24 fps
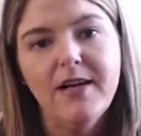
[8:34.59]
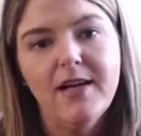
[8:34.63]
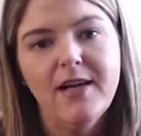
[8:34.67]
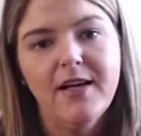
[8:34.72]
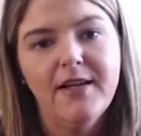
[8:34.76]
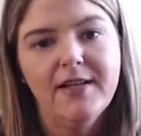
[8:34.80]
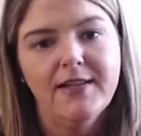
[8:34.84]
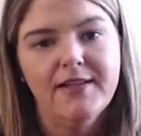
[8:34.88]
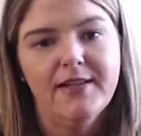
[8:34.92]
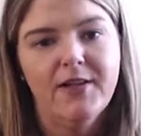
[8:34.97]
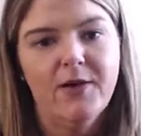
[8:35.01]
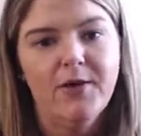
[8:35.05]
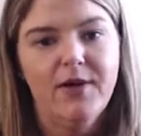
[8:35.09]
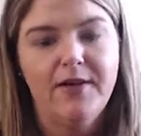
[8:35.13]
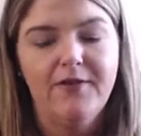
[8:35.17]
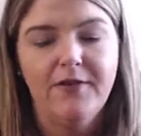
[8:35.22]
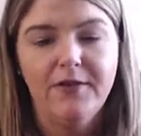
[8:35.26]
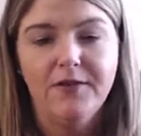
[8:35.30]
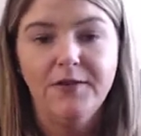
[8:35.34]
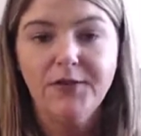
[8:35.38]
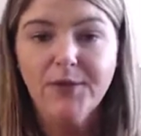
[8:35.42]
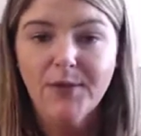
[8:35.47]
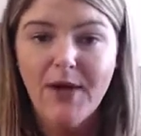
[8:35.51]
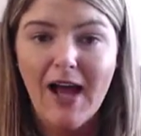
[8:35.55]
So if you
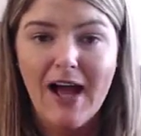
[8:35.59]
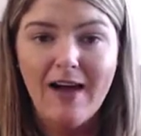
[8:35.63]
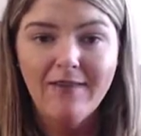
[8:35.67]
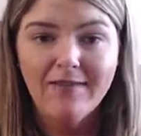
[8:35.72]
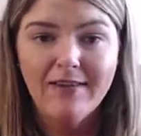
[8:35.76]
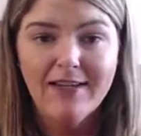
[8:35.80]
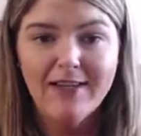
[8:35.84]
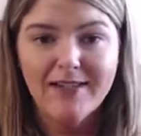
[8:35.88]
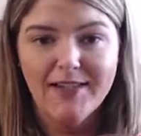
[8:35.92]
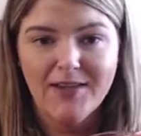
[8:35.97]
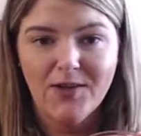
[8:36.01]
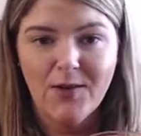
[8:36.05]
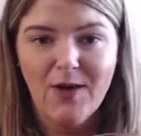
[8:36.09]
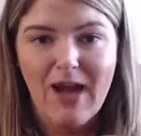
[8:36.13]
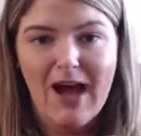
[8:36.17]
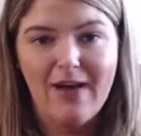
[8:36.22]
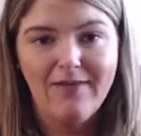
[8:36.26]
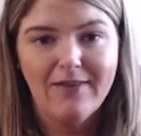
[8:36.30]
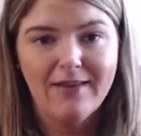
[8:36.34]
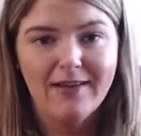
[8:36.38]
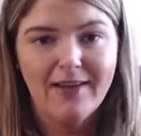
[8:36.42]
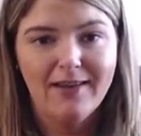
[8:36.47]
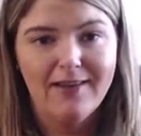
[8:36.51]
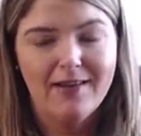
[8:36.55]
do have these and you
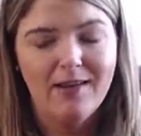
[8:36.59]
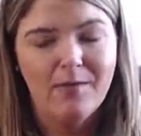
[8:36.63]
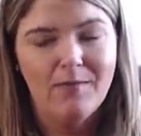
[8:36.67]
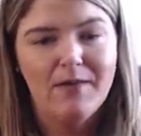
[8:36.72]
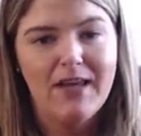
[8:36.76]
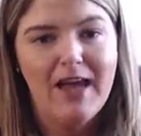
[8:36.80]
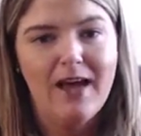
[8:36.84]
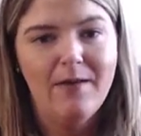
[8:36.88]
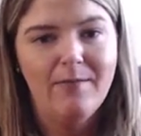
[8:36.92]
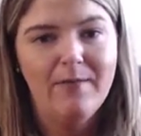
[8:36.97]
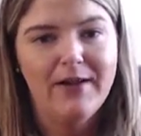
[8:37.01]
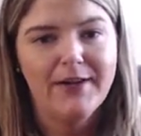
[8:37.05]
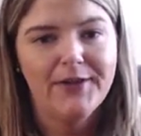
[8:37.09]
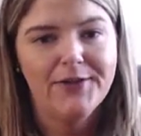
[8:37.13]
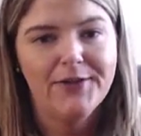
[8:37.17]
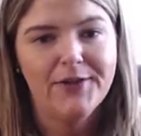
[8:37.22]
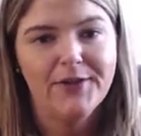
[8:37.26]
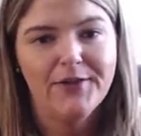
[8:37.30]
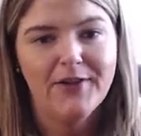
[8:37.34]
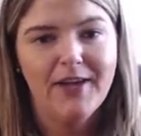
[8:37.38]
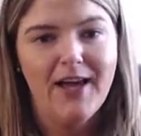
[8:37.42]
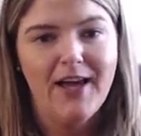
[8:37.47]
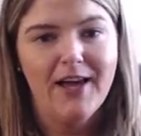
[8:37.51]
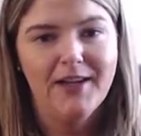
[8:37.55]
haven't lit them yet, make sure
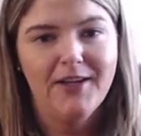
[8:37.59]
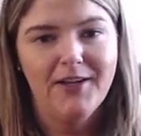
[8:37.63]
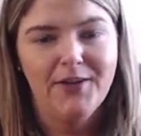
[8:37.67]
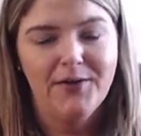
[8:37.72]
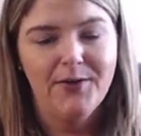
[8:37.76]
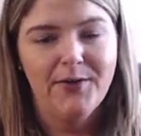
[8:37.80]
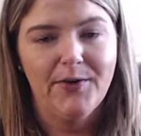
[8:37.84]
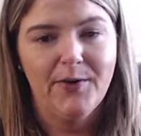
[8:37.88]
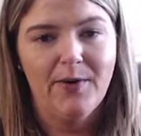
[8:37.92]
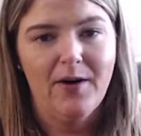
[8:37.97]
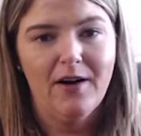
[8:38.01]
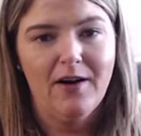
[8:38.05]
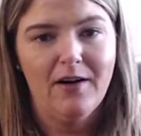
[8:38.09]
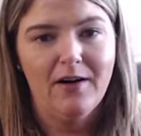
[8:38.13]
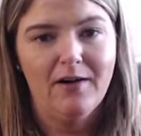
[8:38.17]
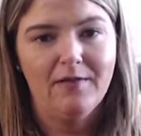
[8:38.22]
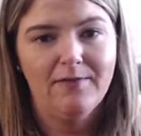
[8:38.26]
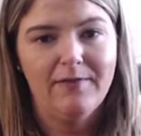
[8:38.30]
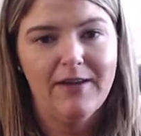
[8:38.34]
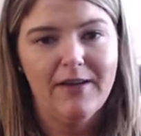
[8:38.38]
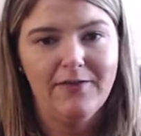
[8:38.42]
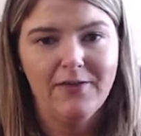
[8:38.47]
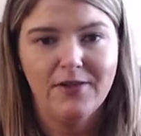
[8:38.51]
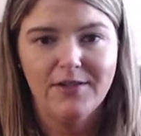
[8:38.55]
that you
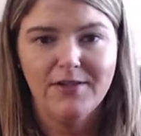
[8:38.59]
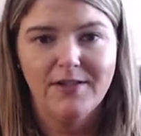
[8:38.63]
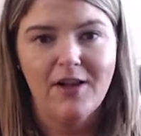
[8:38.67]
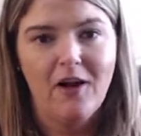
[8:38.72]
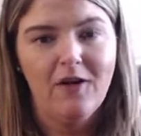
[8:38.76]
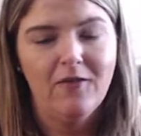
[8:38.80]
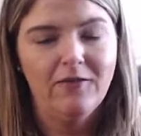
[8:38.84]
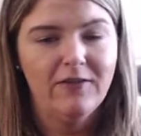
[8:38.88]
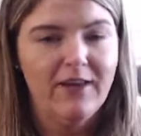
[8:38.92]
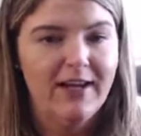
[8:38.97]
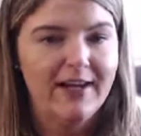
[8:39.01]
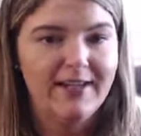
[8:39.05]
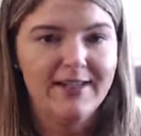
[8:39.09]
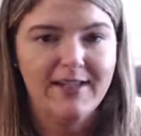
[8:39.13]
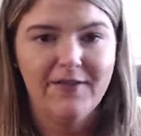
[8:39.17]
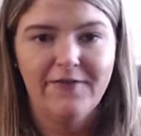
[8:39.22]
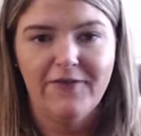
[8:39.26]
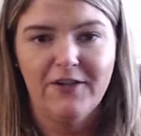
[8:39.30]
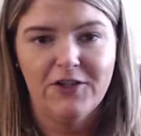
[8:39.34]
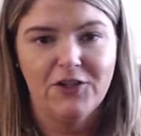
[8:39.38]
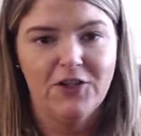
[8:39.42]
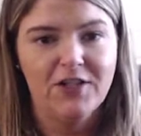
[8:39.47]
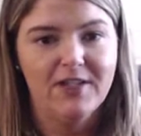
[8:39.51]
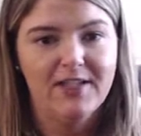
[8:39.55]
give yourself like
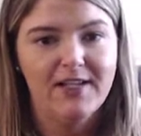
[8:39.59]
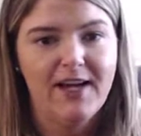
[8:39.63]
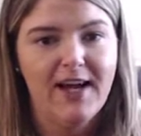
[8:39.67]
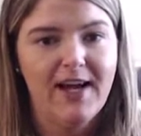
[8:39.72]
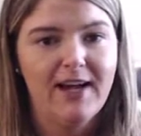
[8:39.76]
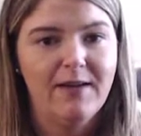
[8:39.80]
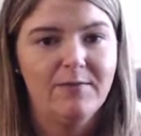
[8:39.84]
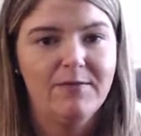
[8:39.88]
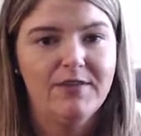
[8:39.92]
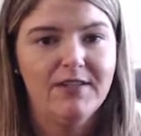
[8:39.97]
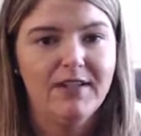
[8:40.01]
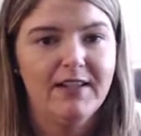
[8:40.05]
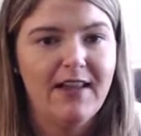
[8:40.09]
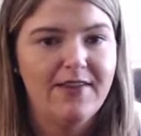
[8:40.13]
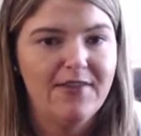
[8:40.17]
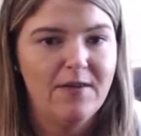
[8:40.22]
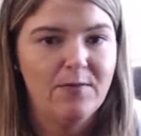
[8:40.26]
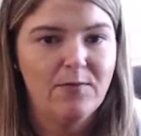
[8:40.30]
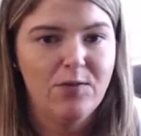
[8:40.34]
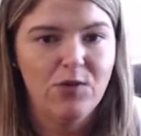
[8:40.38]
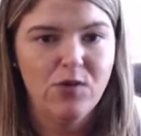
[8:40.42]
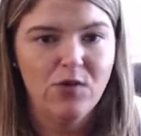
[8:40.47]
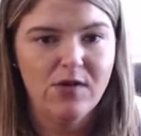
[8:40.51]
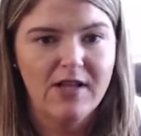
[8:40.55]
sufficient time to let them
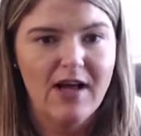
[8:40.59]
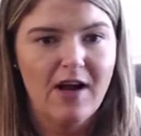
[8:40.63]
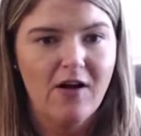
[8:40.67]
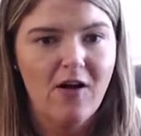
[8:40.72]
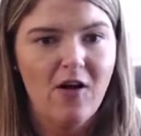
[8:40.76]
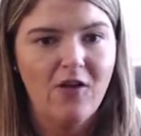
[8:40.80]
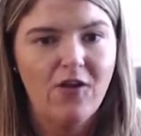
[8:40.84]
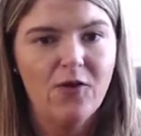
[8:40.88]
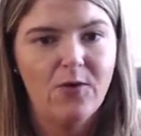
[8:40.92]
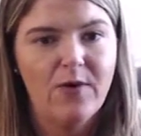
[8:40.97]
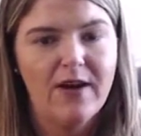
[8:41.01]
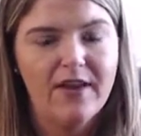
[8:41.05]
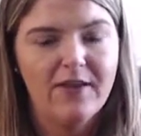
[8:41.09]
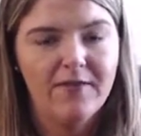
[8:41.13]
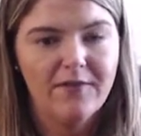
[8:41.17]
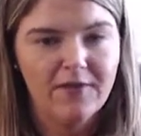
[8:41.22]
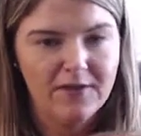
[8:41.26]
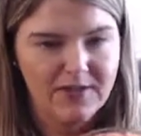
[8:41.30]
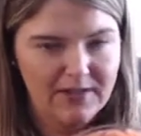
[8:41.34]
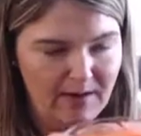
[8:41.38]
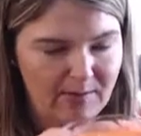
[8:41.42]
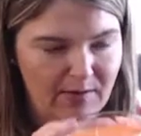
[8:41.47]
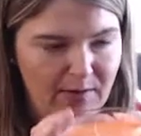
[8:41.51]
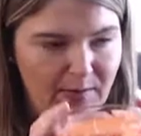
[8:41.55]
pool out all the way the
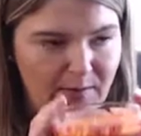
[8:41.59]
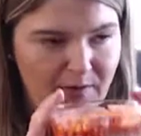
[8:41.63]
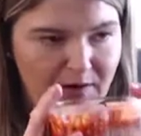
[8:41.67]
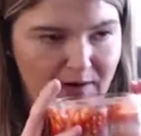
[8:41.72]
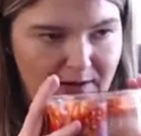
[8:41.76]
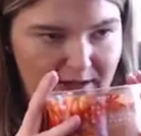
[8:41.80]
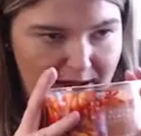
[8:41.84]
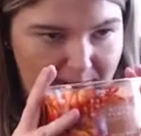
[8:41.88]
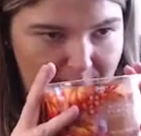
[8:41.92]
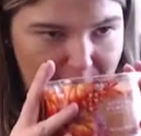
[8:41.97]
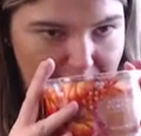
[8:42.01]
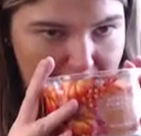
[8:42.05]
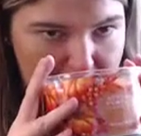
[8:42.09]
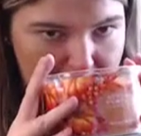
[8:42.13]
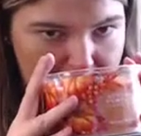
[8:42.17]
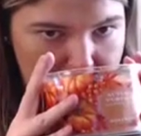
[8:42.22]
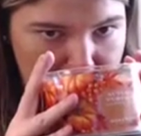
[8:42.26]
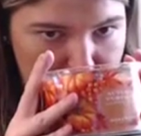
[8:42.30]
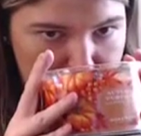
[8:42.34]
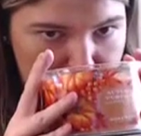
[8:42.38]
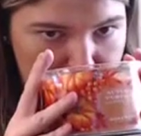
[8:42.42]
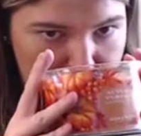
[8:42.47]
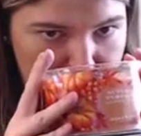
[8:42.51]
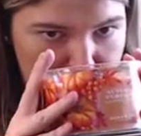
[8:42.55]
first time you burn them.
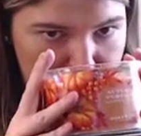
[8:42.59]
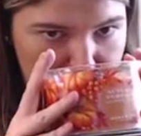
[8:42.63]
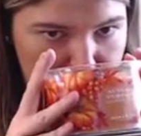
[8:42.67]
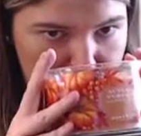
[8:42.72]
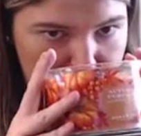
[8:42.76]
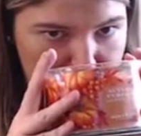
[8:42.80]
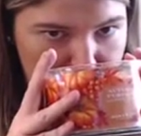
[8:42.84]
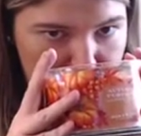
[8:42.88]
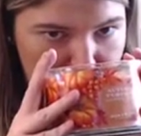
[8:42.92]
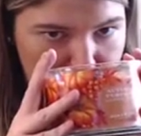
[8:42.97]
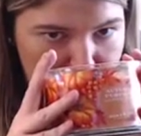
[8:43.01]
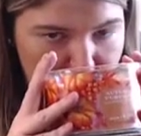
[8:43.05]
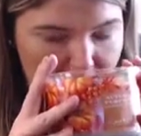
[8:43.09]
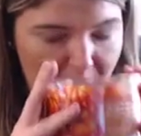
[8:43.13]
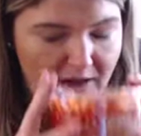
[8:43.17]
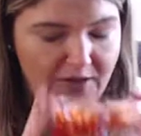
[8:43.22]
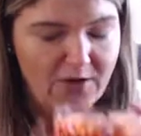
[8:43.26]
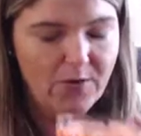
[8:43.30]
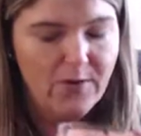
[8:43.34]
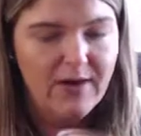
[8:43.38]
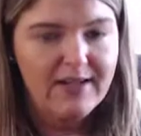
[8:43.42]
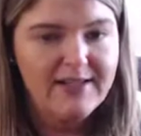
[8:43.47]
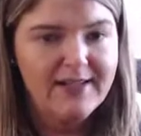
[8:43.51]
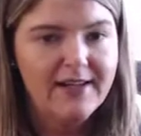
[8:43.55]

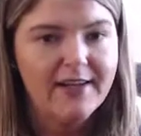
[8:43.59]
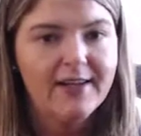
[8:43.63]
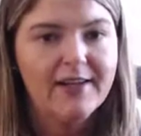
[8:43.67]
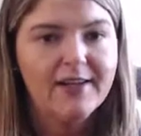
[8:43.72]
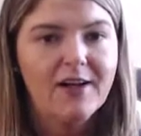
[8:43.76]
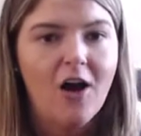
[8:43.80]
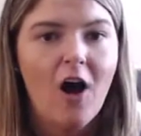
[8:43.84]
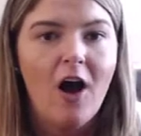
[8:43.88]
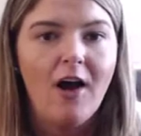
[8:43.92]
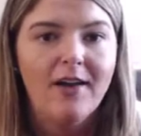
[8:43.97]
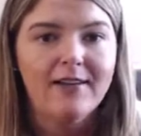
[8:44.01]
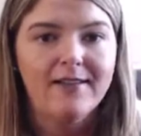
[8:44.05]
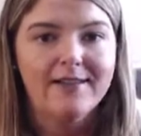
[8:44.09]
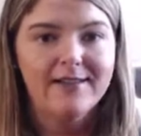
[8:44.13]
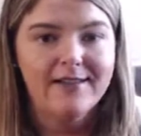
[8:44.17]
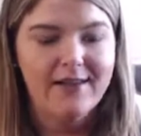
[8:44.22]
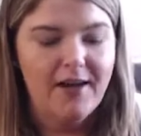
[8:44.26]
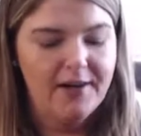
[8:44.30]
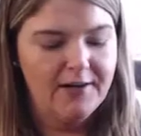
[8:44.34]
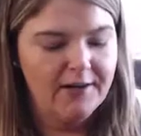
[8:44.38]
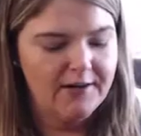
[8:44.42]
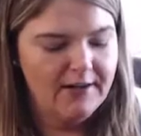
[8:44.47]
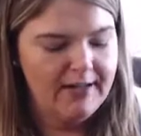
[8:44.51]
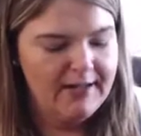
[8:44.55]
Otherwise, it could cause
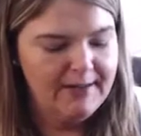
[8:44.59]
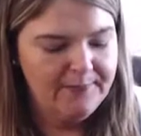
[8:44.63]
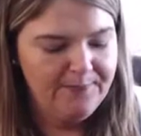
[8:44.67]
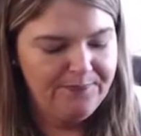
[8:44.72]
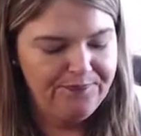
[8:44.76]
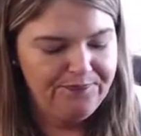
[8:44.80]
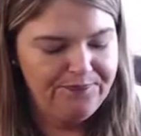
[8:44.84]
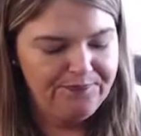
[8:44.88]
tunneling.